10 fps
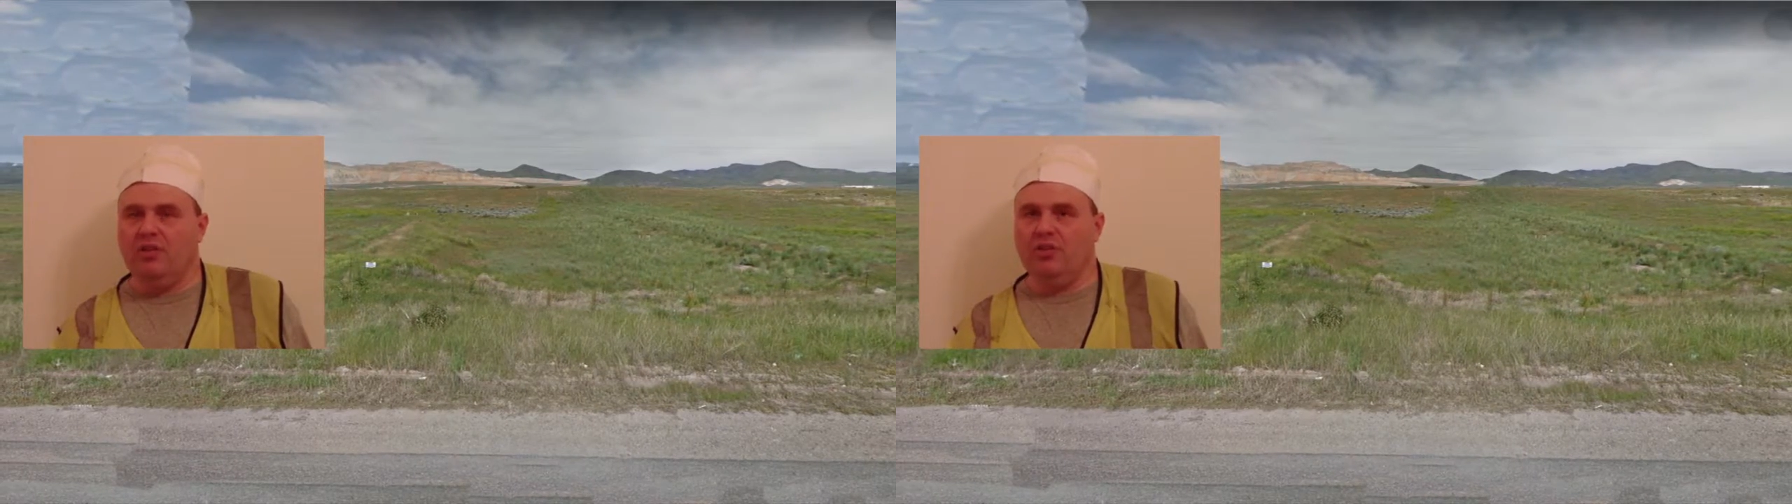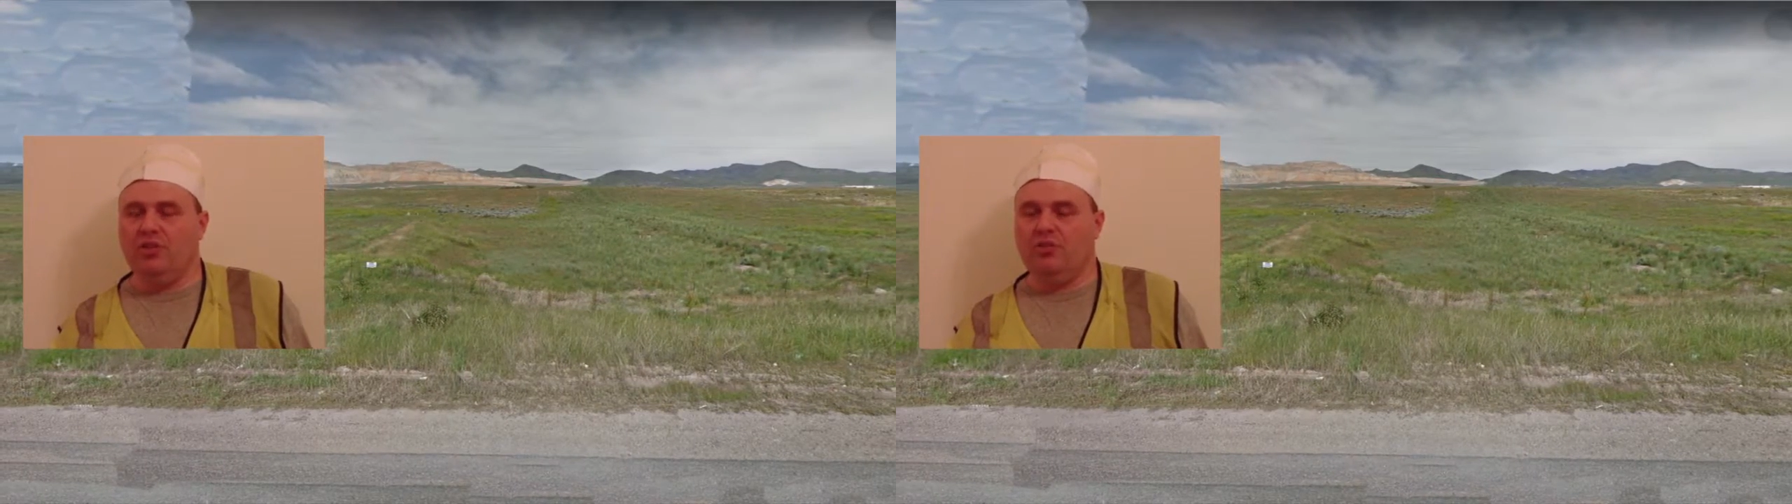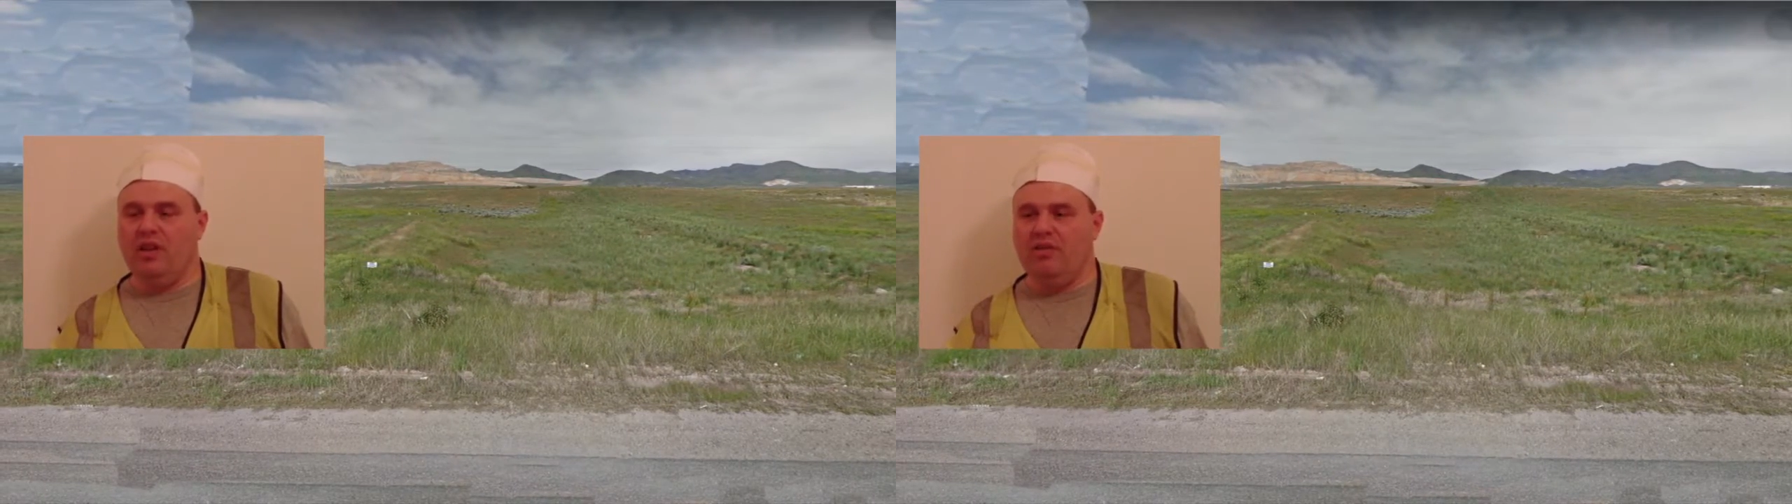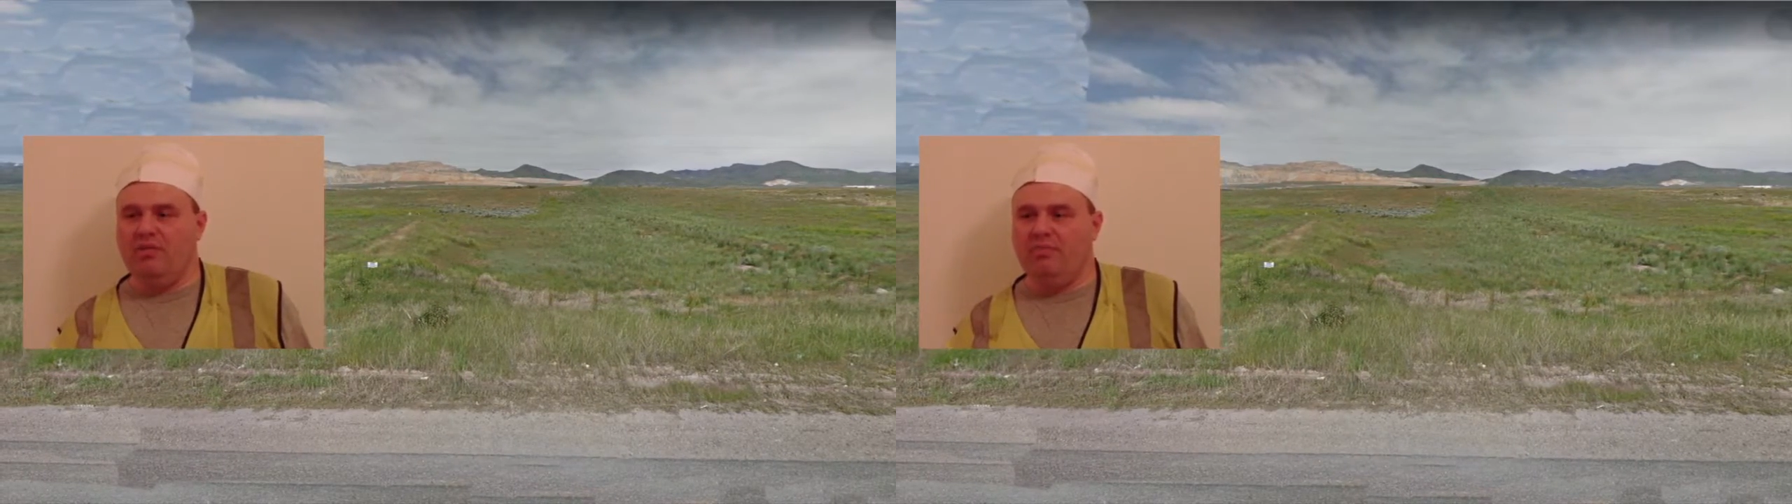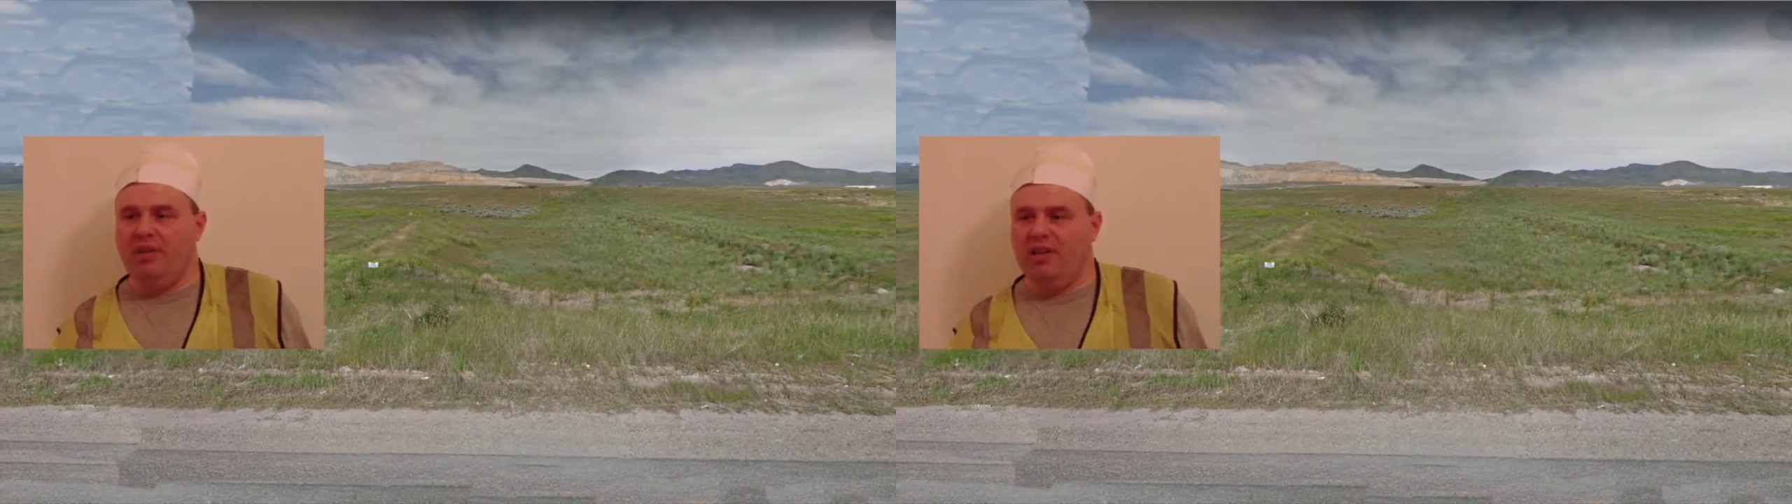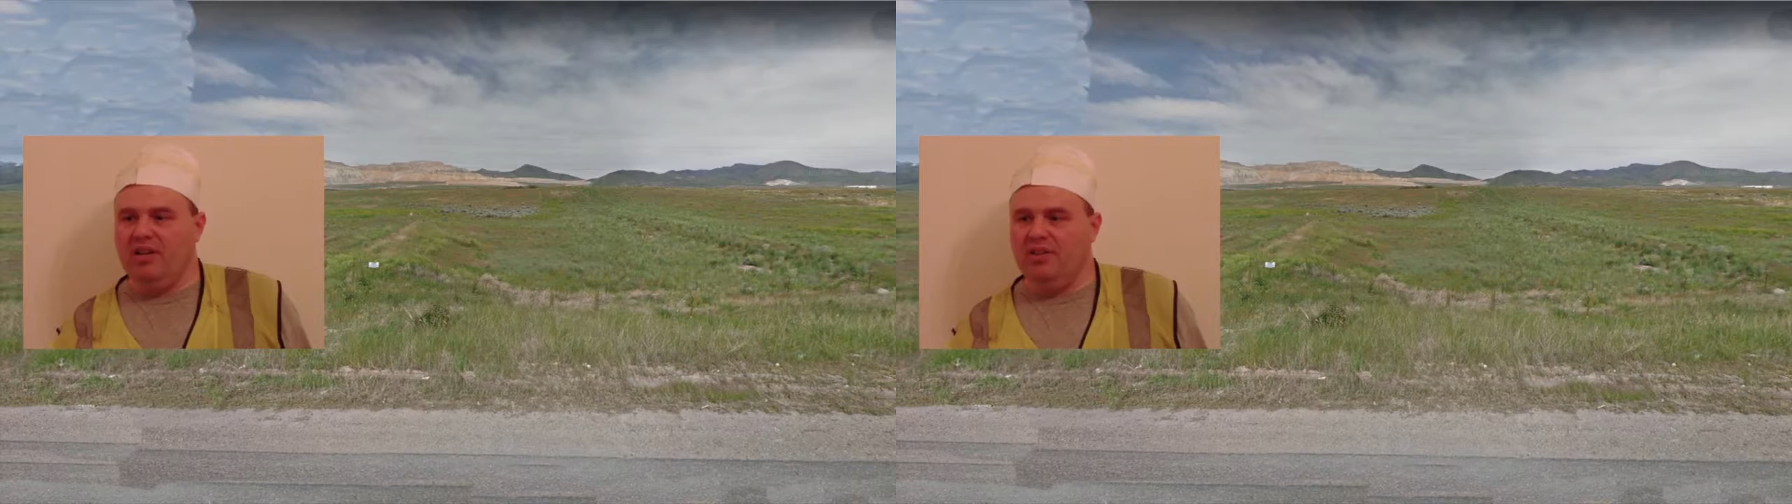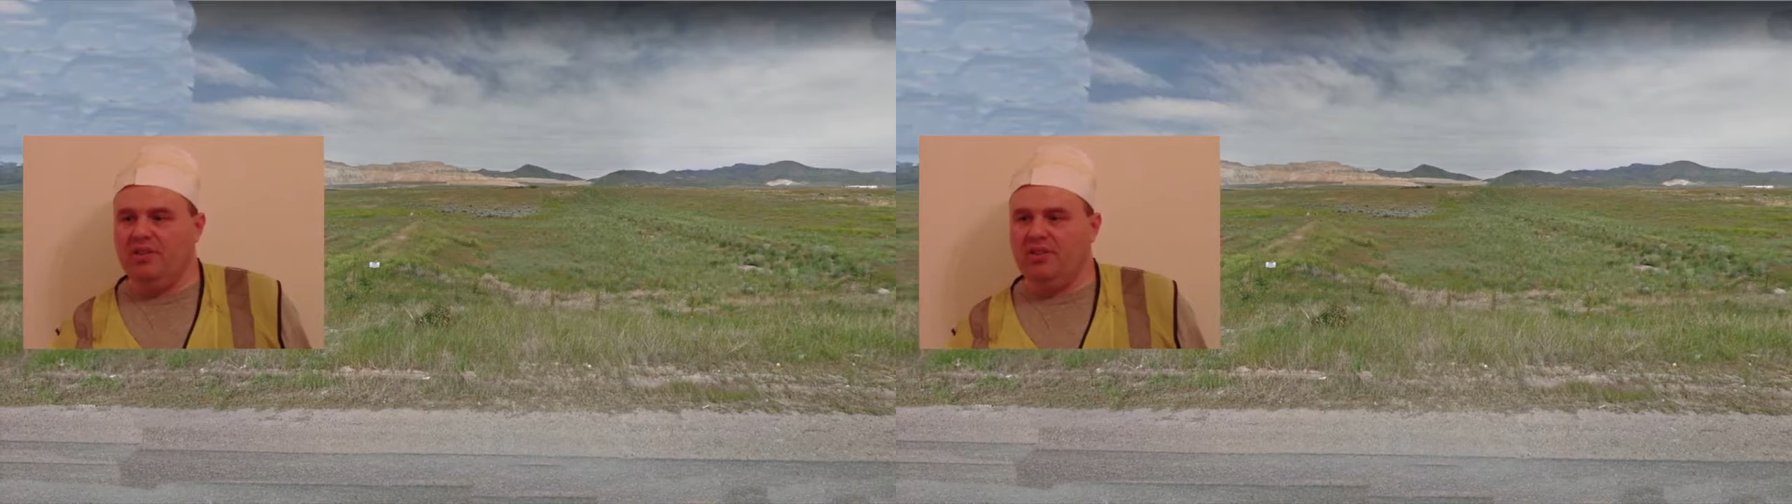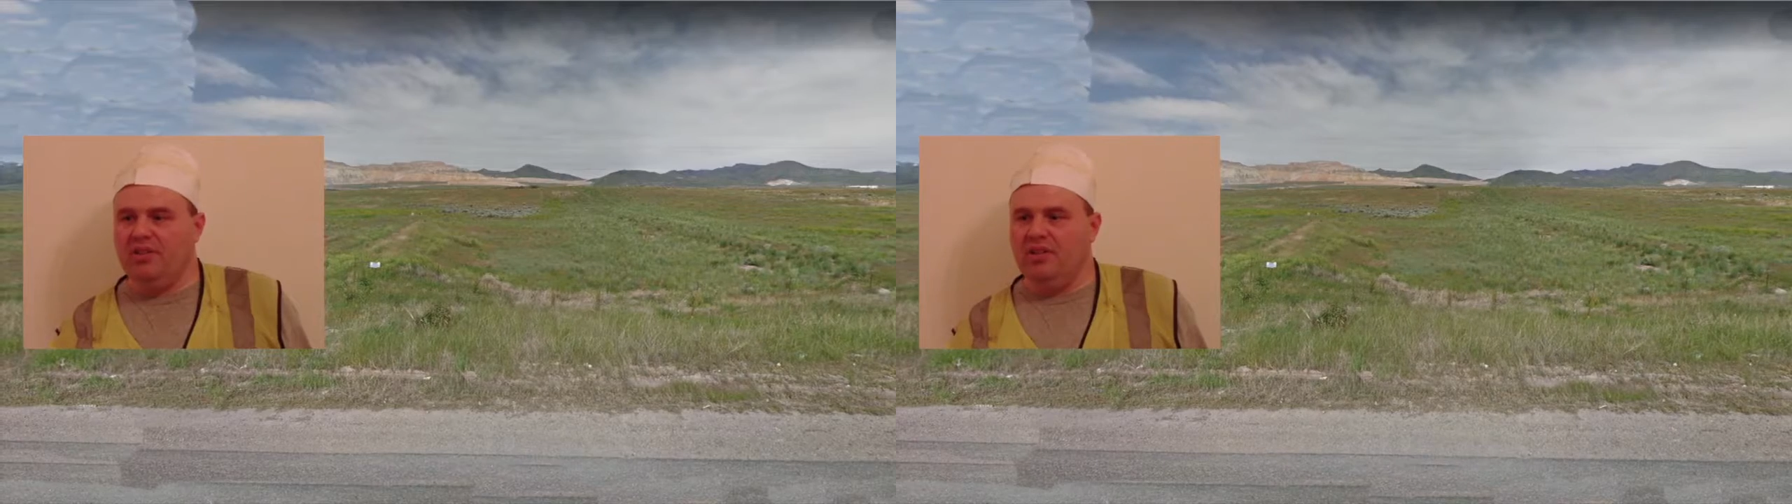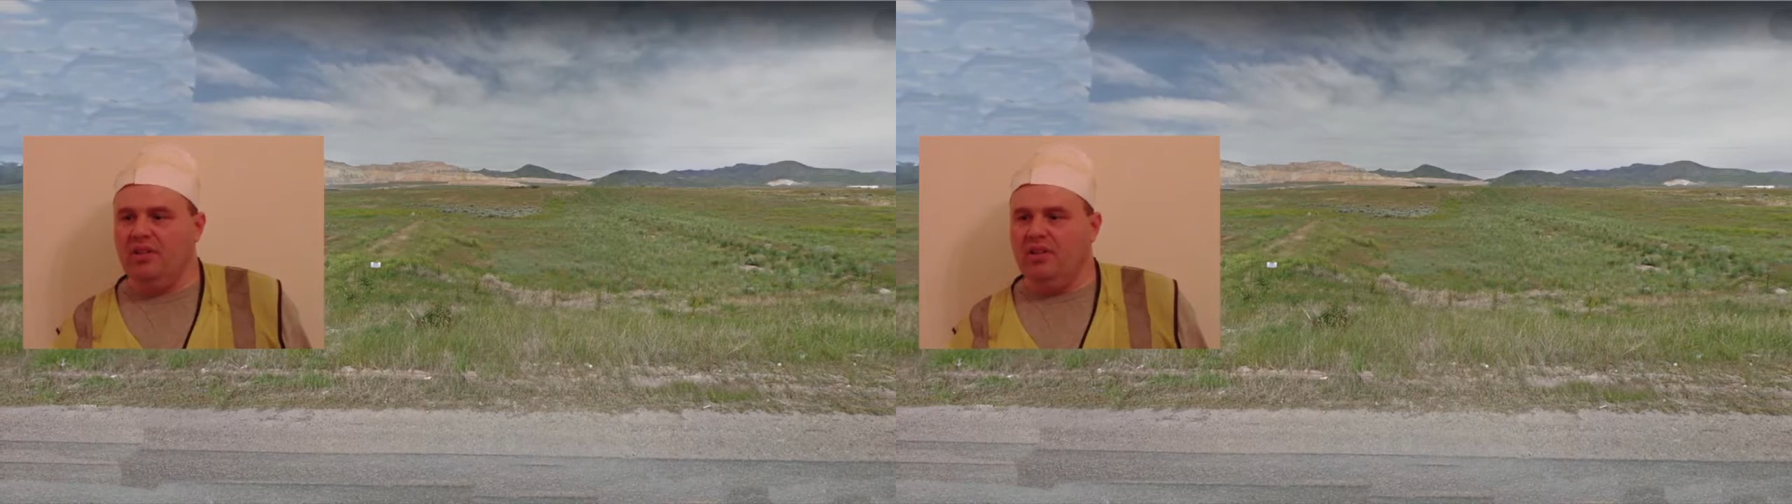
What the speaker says: or street repairs,